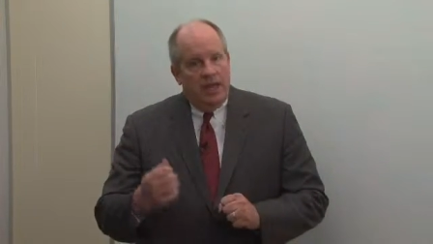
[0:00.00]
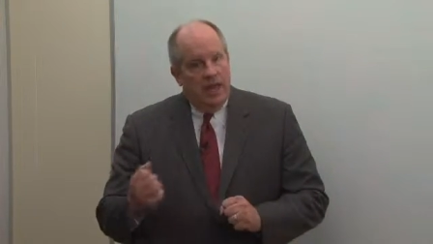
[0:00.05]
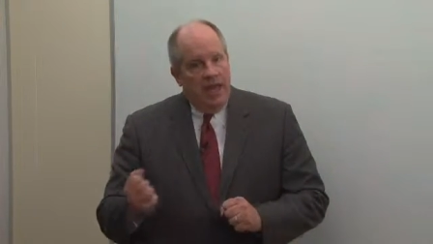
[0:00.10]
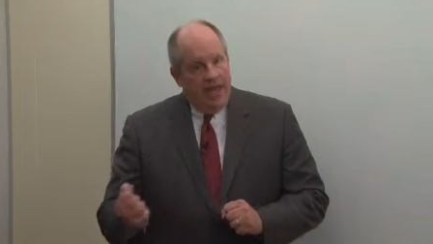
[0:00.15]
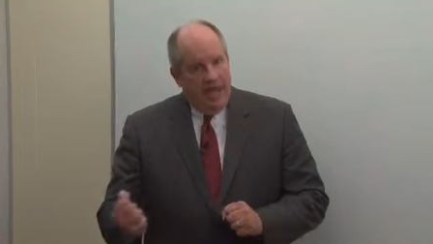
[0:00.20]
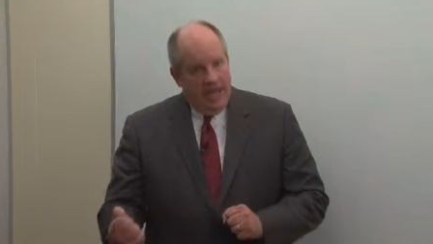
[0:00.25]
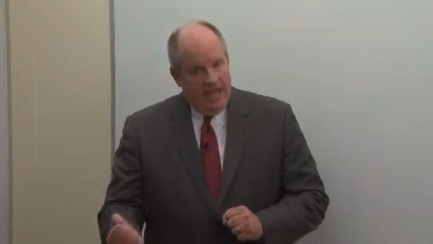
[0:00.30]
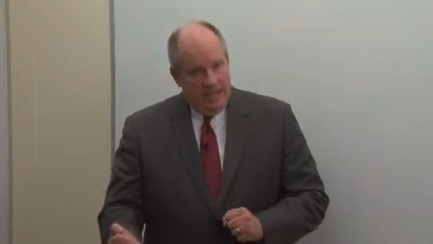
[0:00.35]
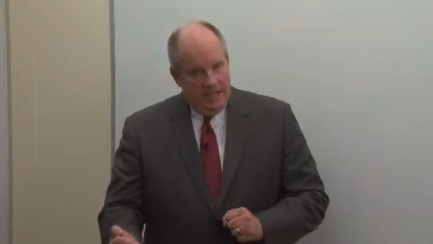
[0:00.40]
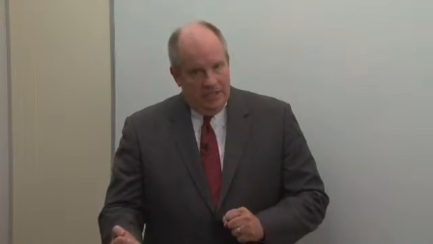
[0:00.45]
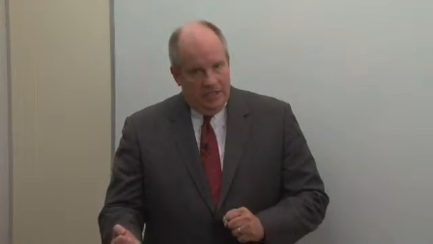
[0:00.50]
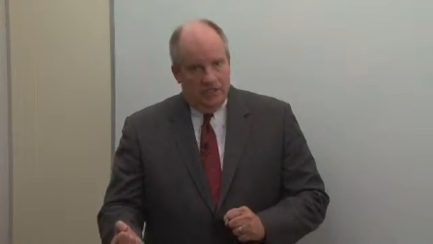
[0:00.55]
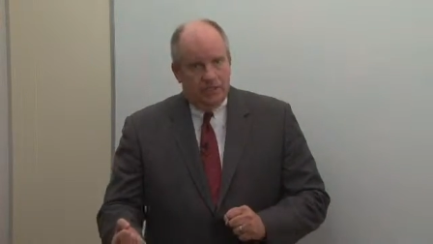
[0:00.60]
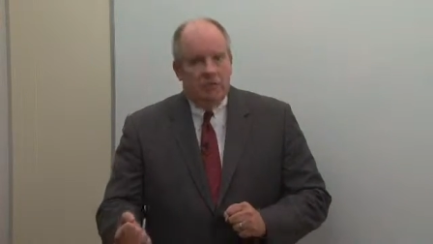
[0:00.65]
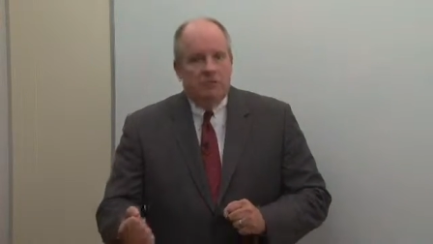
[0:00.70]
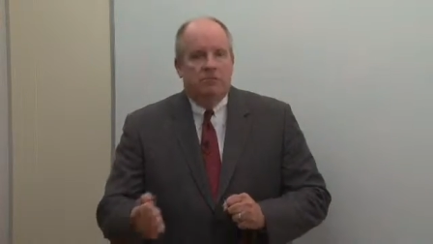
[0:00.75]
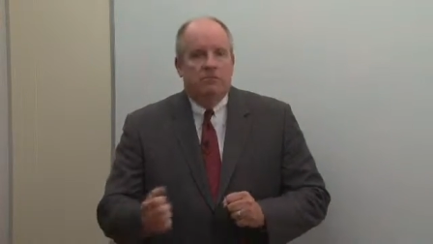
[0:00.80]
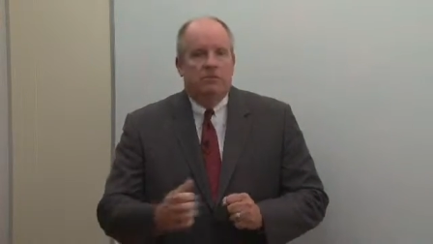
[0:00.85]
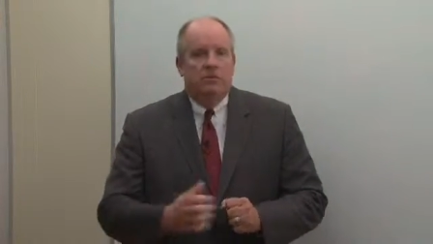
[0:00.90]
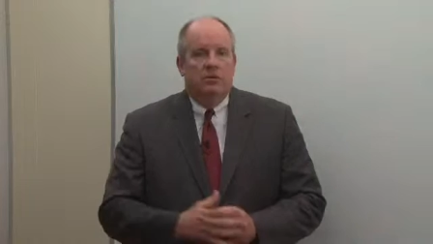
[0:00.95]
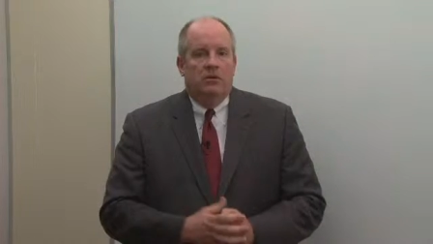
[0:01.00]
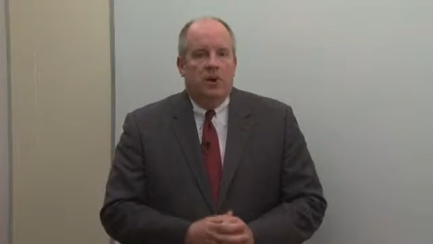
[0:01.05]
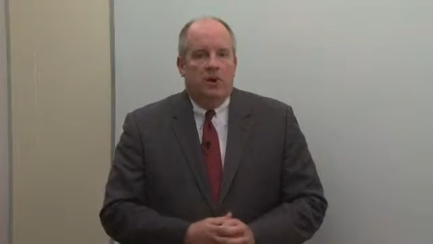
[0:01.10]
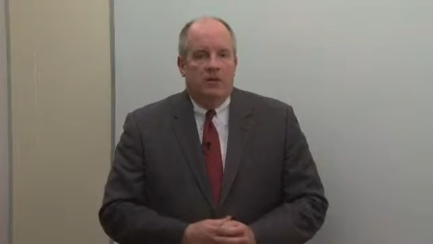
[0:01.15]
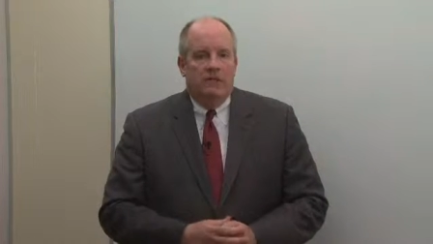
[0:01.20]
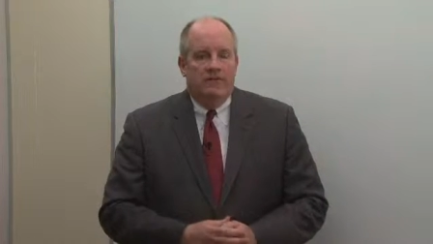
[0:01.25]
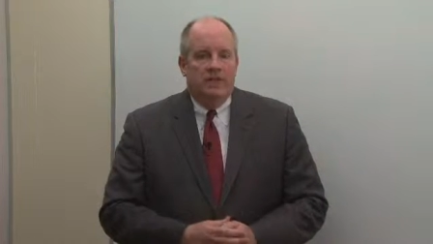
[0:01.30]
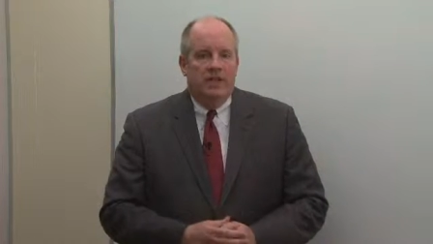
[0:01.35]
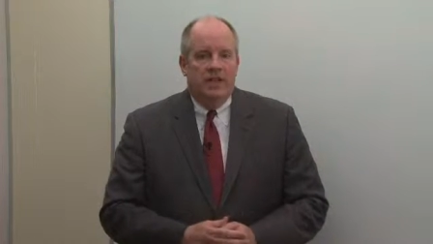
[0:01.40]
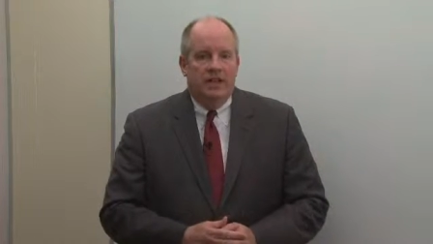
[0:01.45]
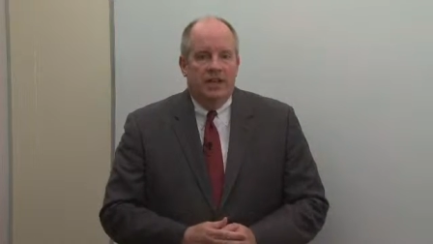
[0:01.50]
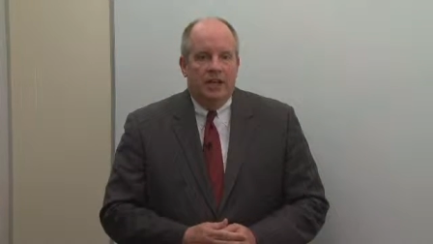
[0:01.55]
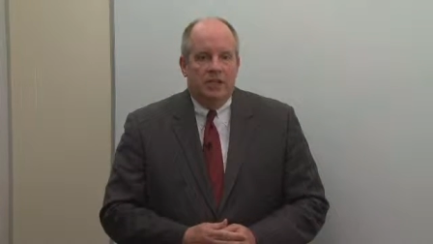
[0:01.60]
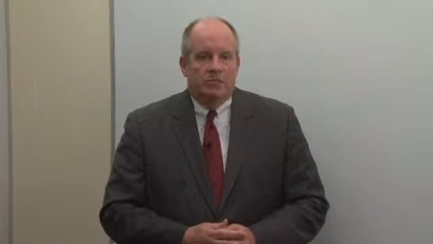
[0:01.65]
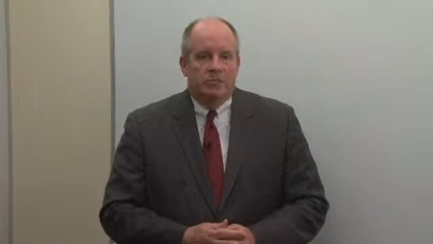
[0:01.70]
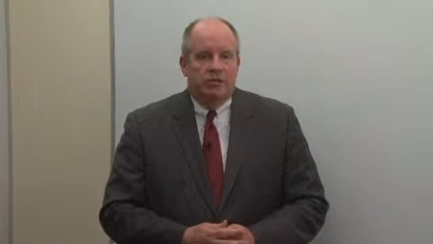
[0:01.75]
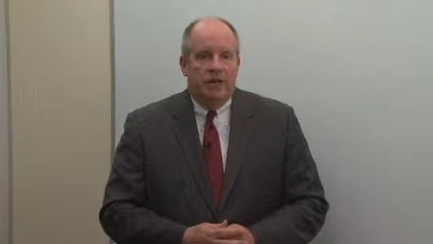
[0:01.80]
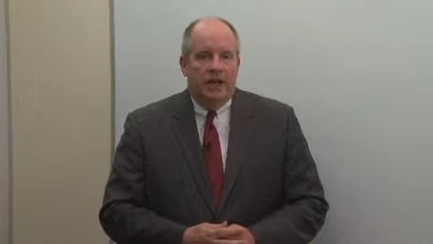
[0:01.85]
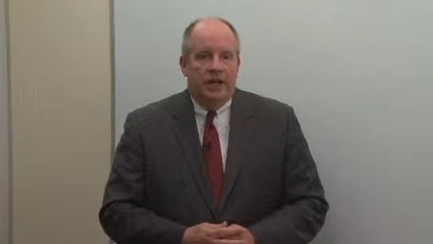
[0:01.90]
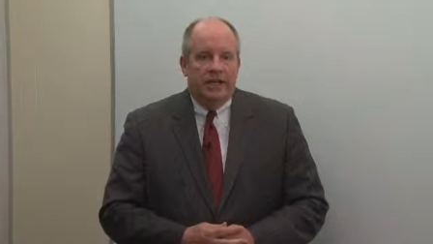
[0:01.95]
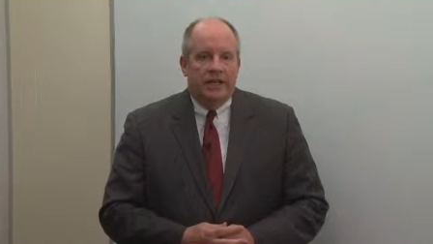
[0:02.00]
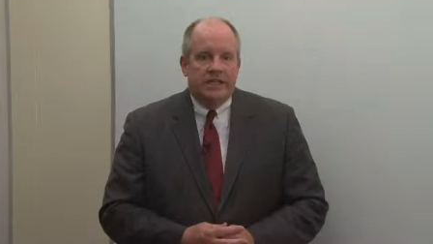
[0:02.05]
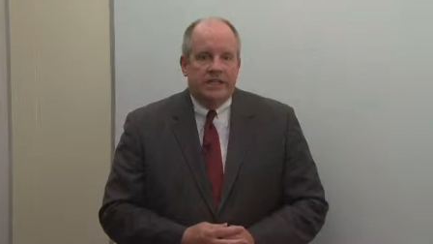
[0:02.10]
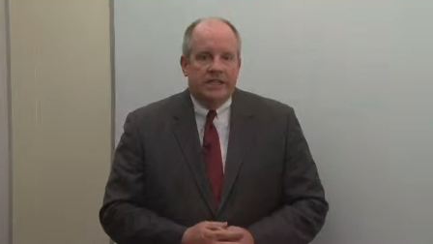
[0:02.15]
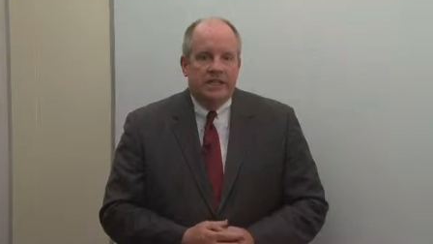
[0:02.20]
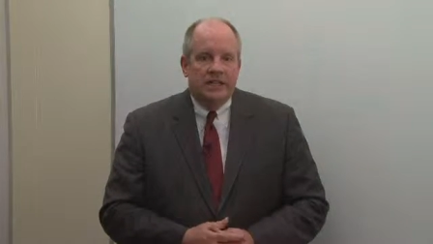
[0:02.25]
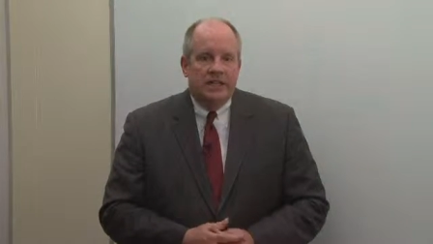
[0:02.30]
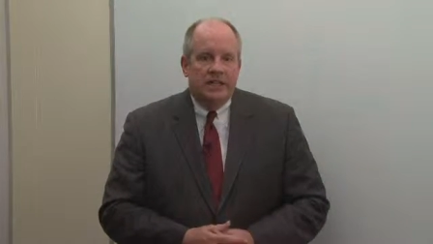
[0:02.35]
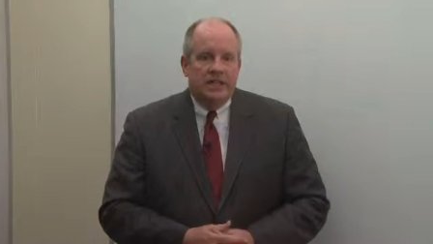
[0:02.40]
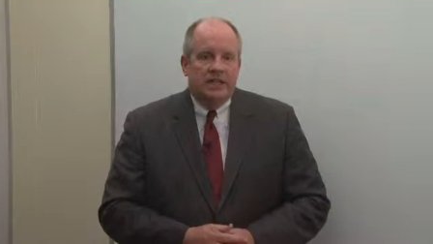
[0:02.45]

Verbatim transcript: as our VNX product.